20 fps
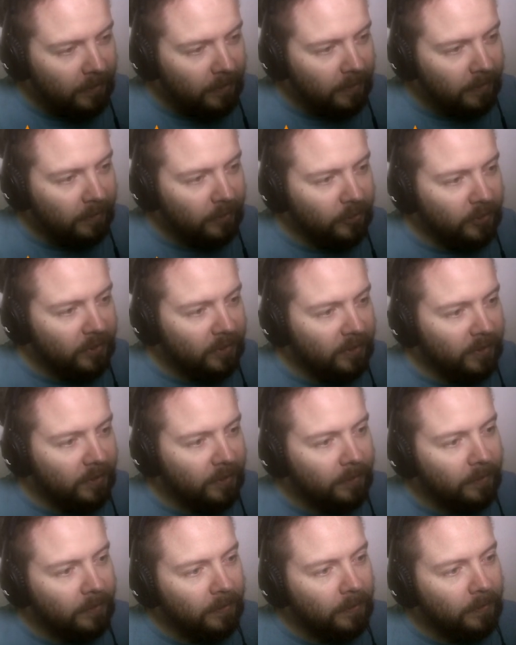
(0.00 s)
interesting.
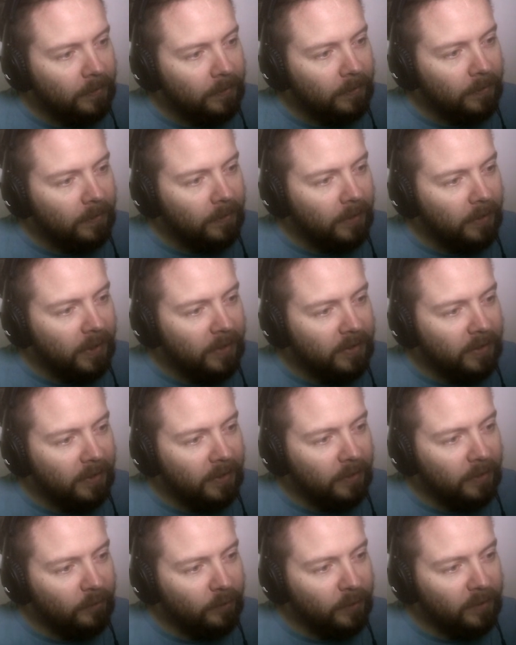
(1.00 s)
It's a
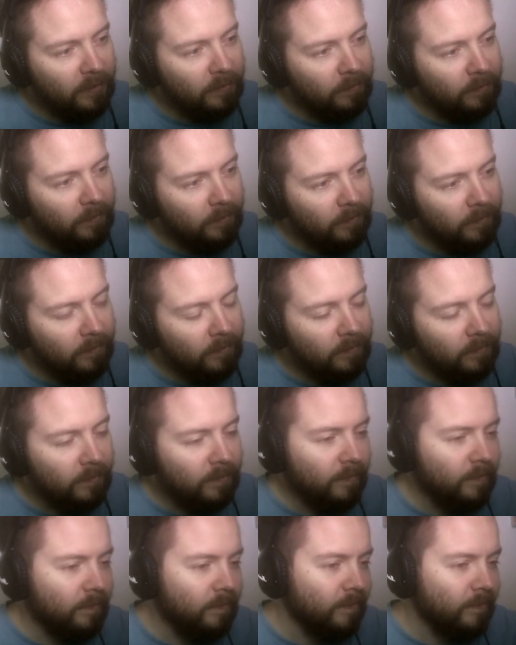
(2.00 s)
little bit.
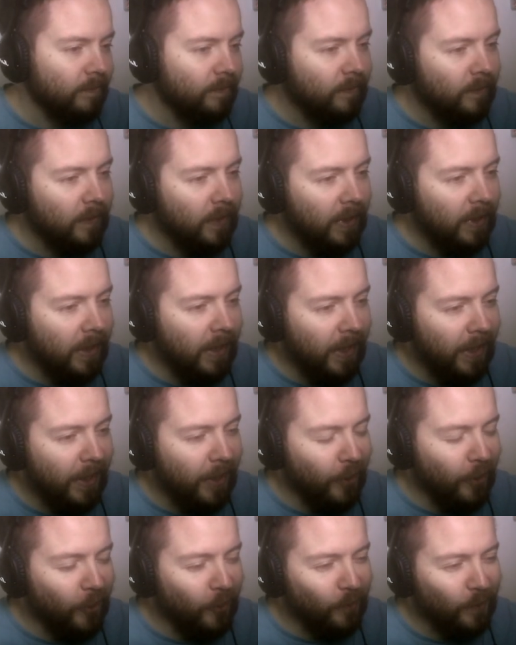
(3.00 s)
I
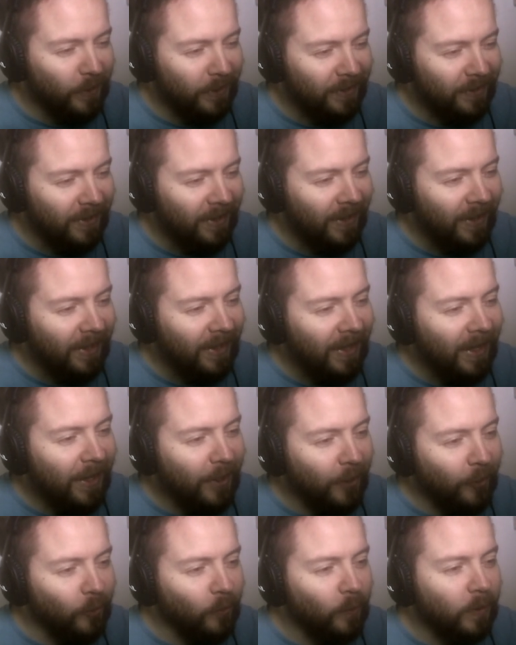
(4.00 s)

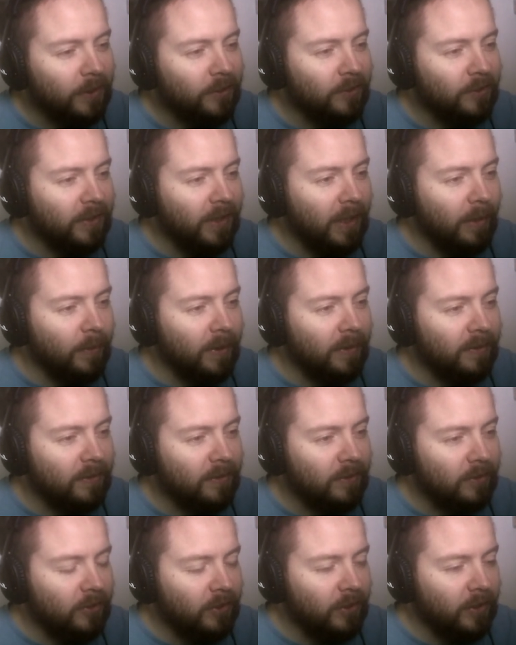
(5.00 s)
don't know what to say about
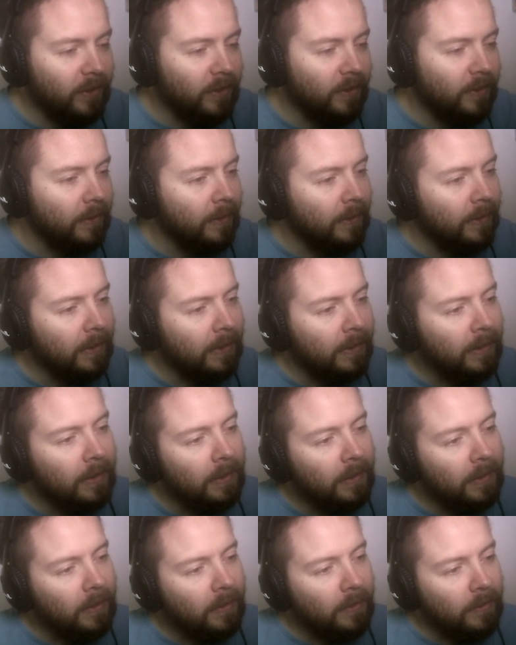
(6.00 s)
this drawing
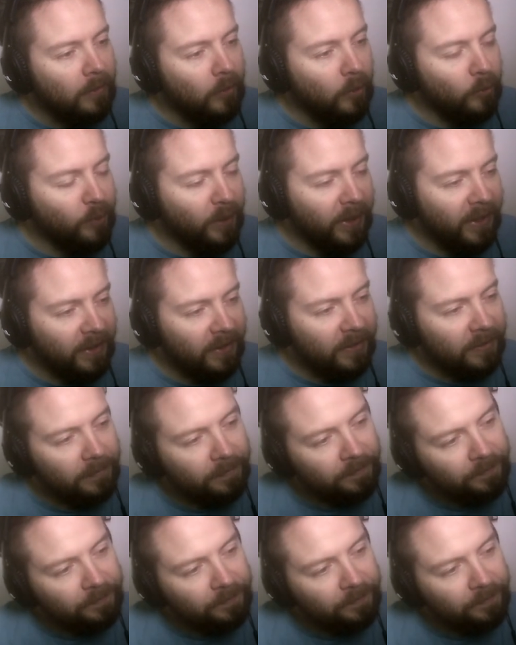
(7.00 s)
or painting.